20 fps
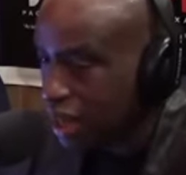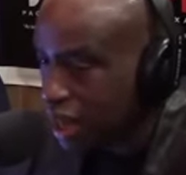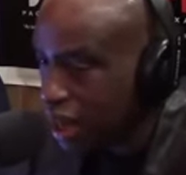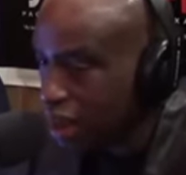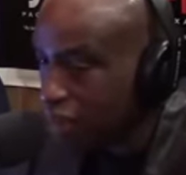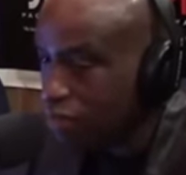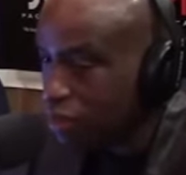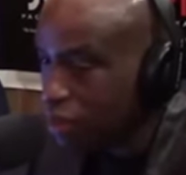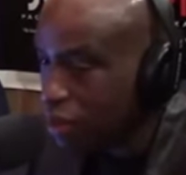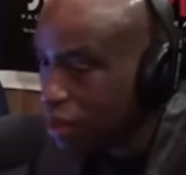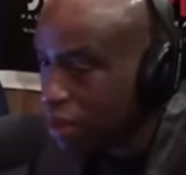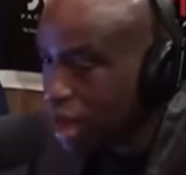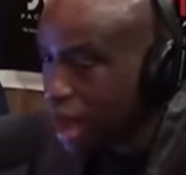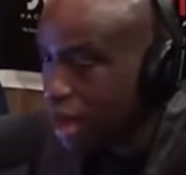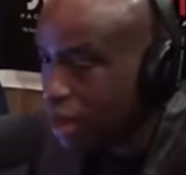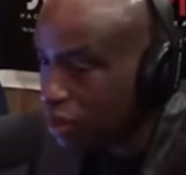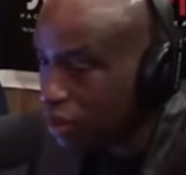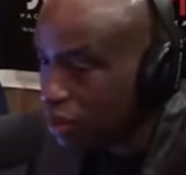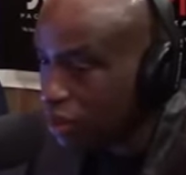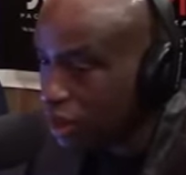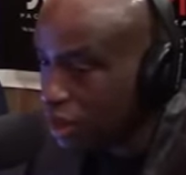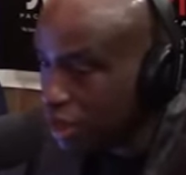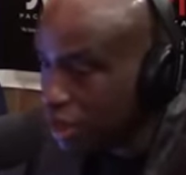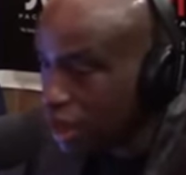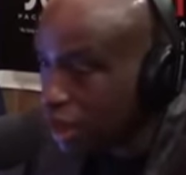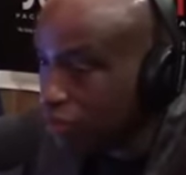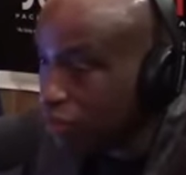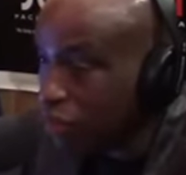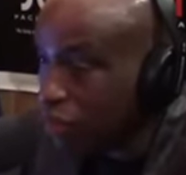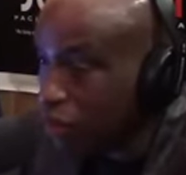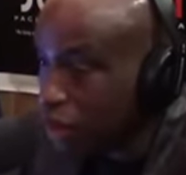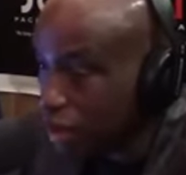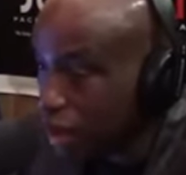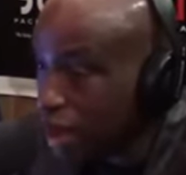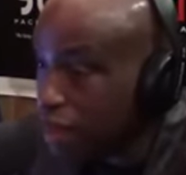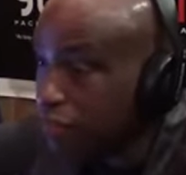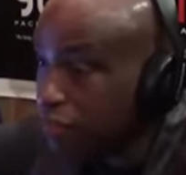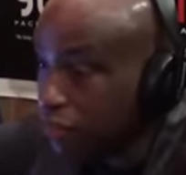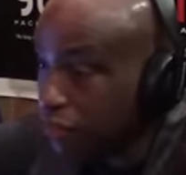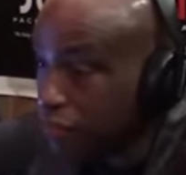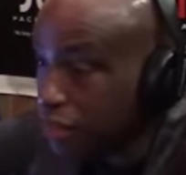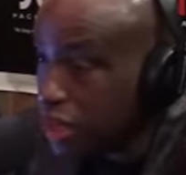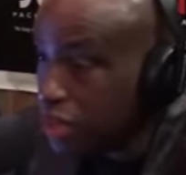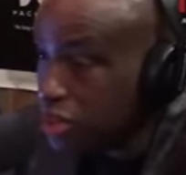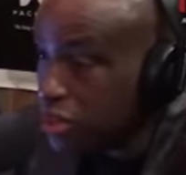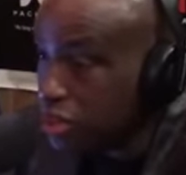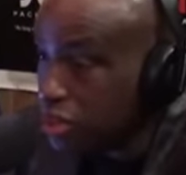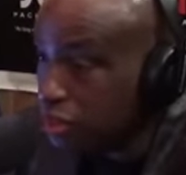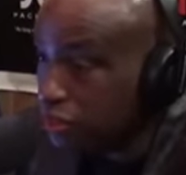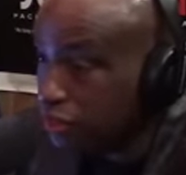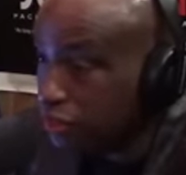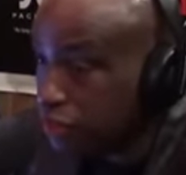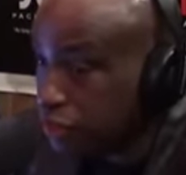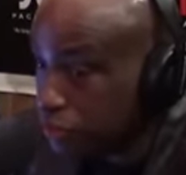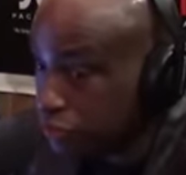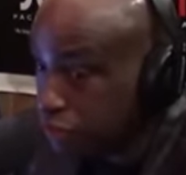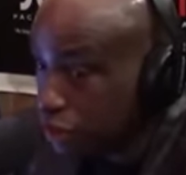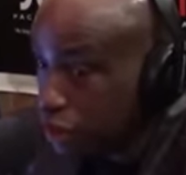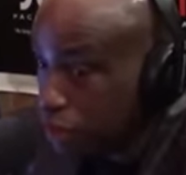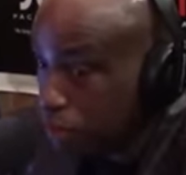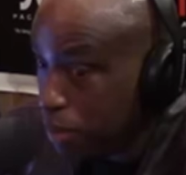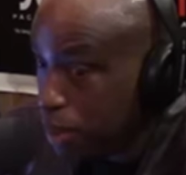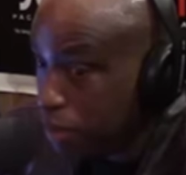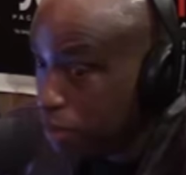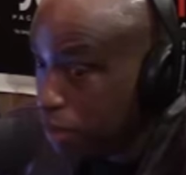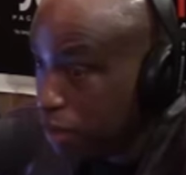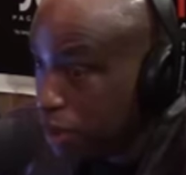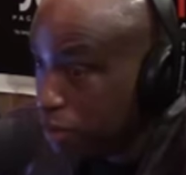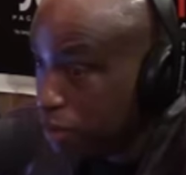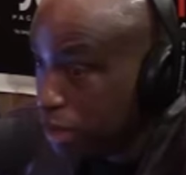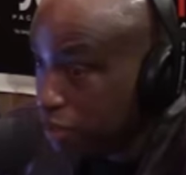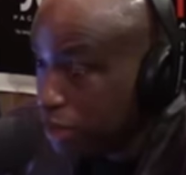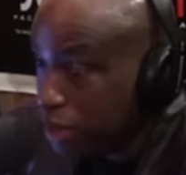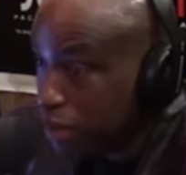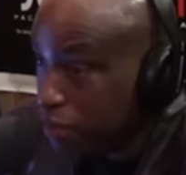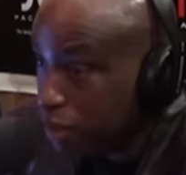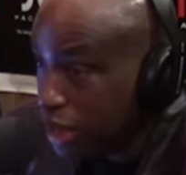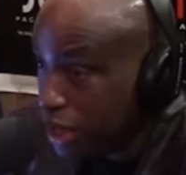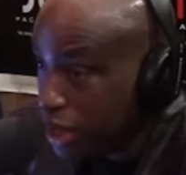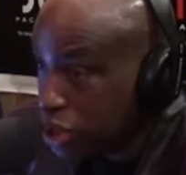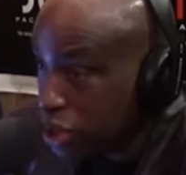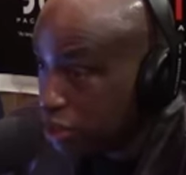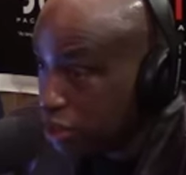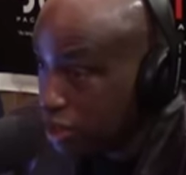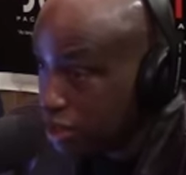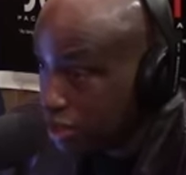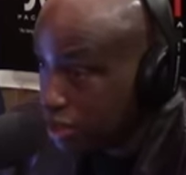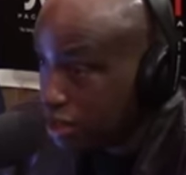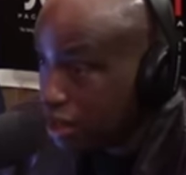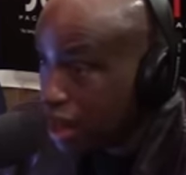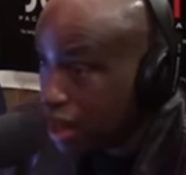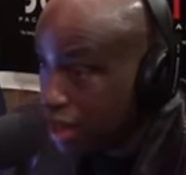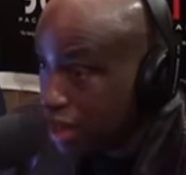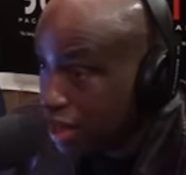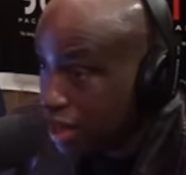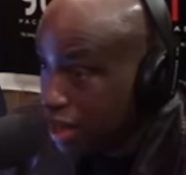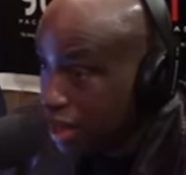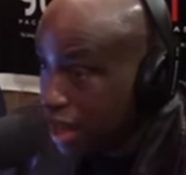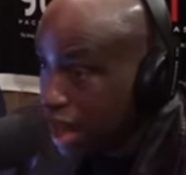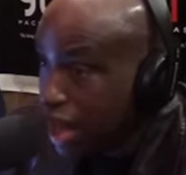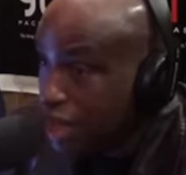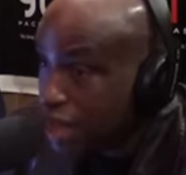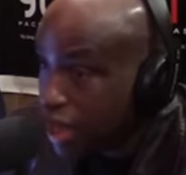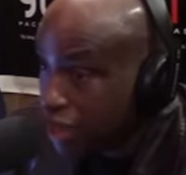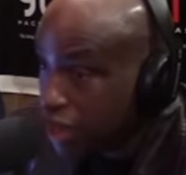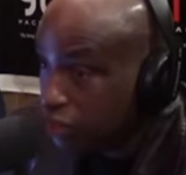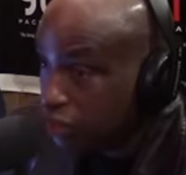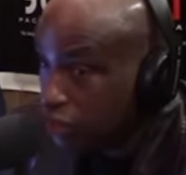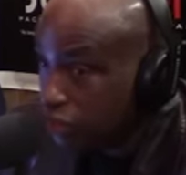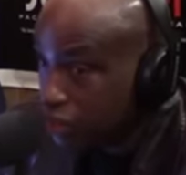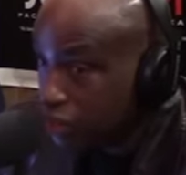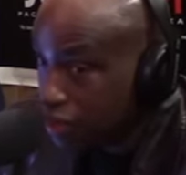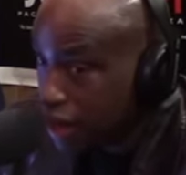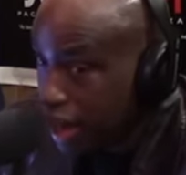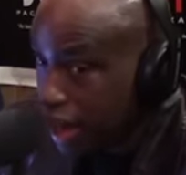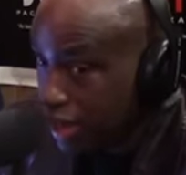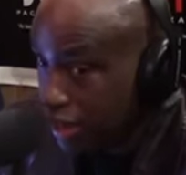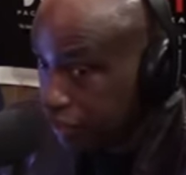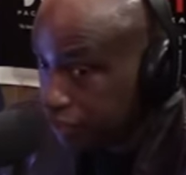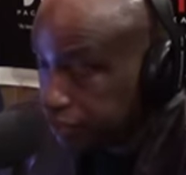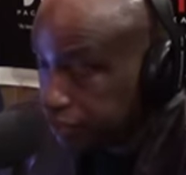if you're not going to give information for the people to be able to make choices on. And that's where we're at.